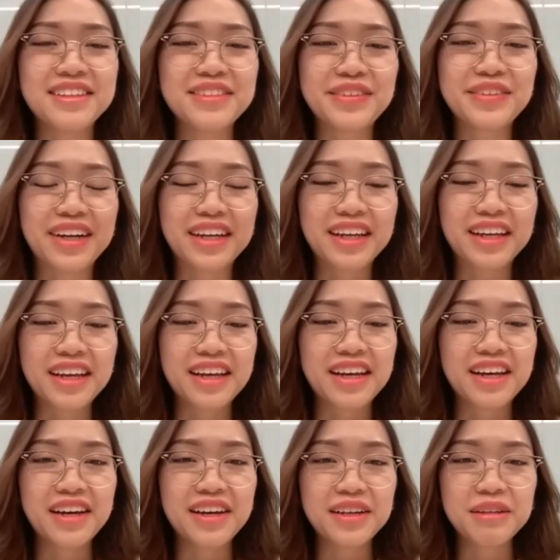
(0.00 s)
that's right.
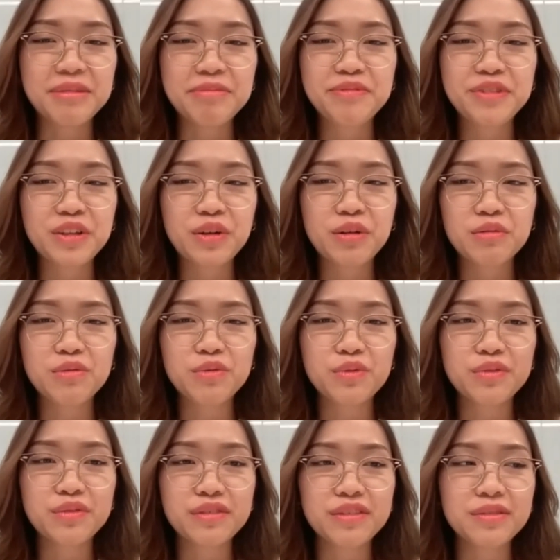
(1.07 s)
So
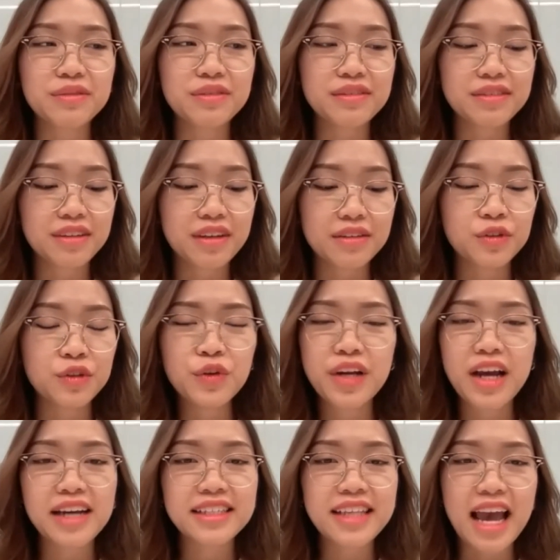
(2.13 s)
do you
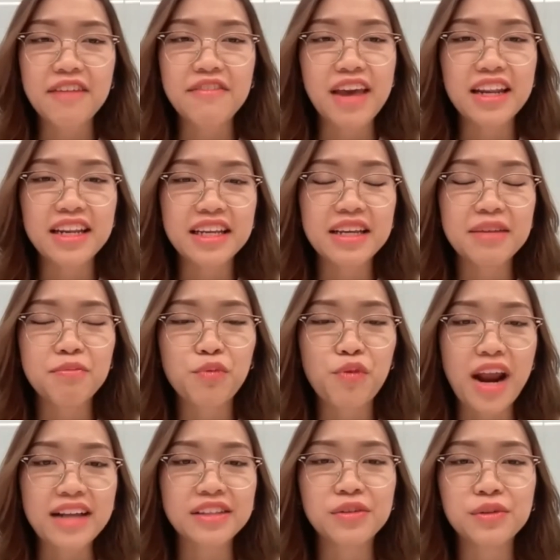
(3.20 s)
guys have any
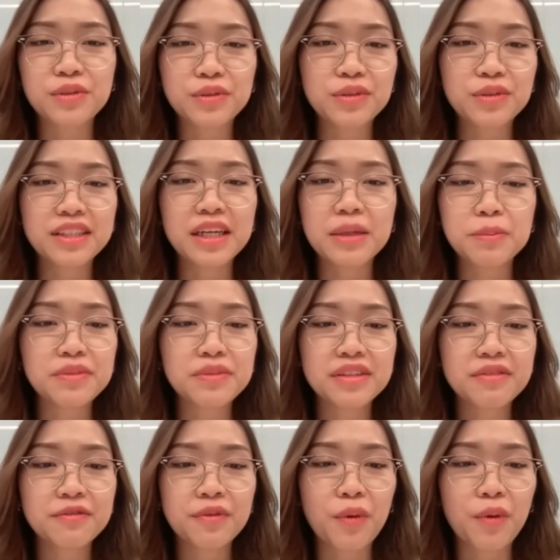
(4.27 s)
practical tips
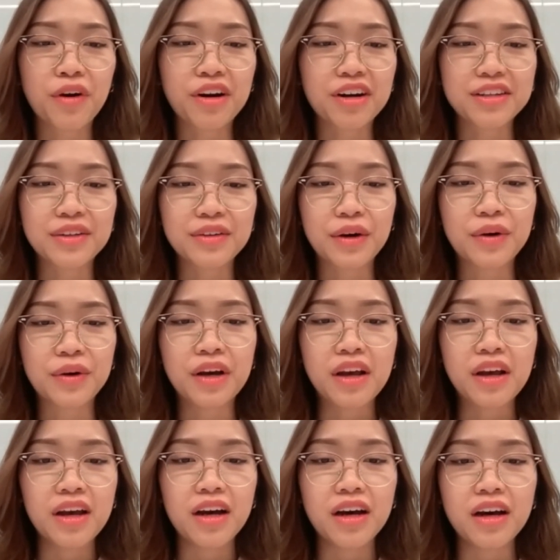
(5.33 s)
for,
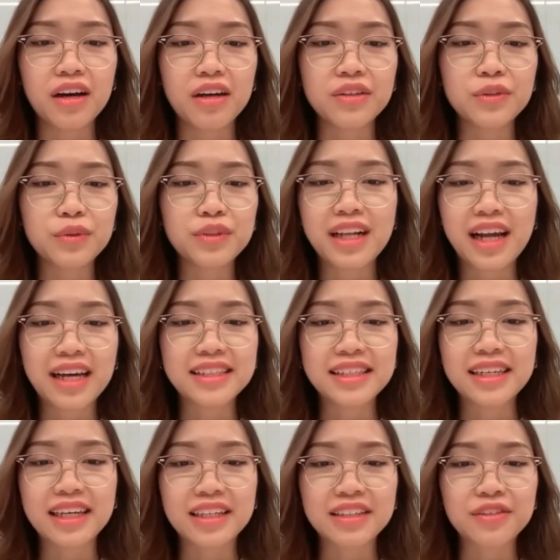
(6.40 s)

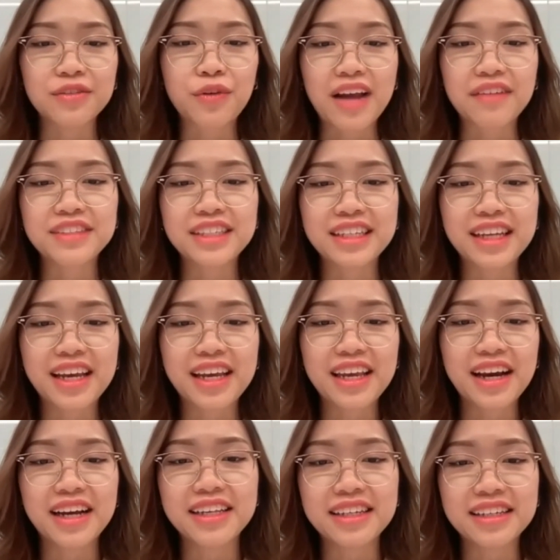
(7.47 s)
utilizing and crafting
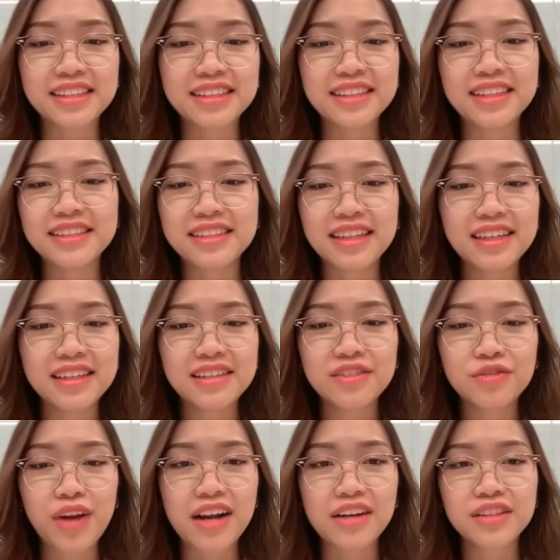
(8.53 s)
AI assisted
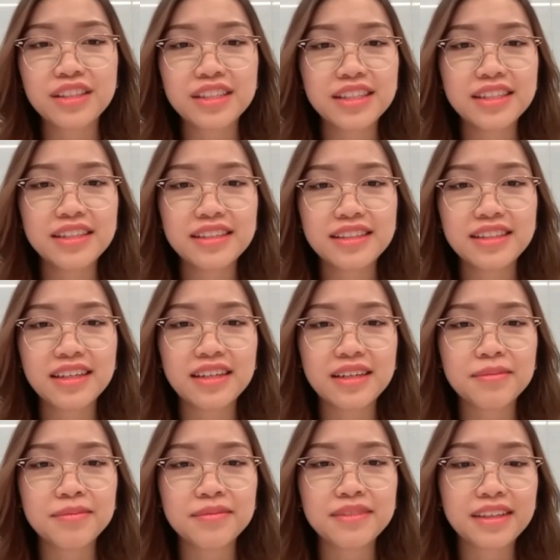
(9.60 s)
strategies?
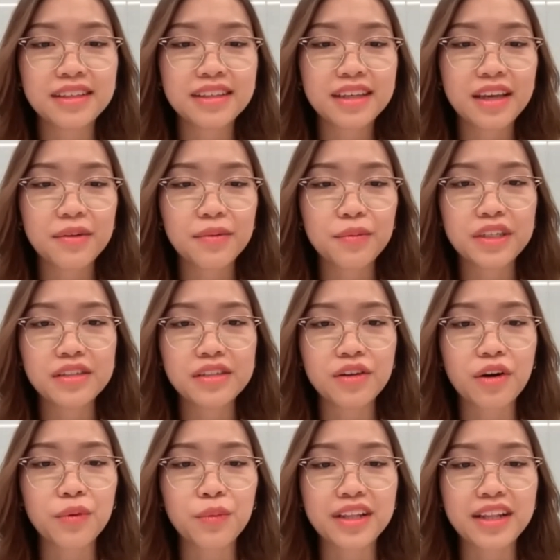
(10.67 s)
Can we
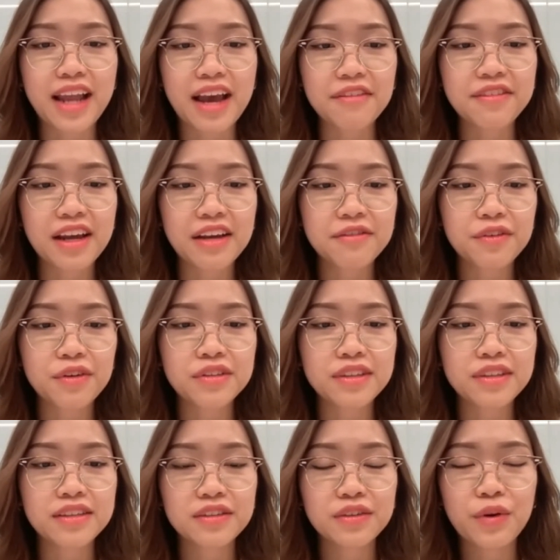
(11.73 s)
start with Afnan first,
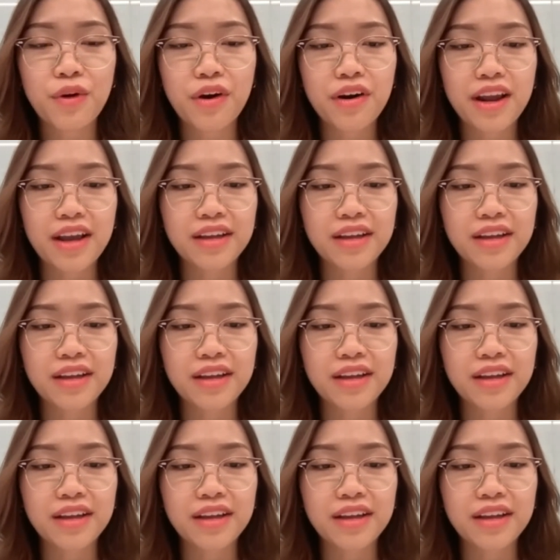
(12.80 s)
since you are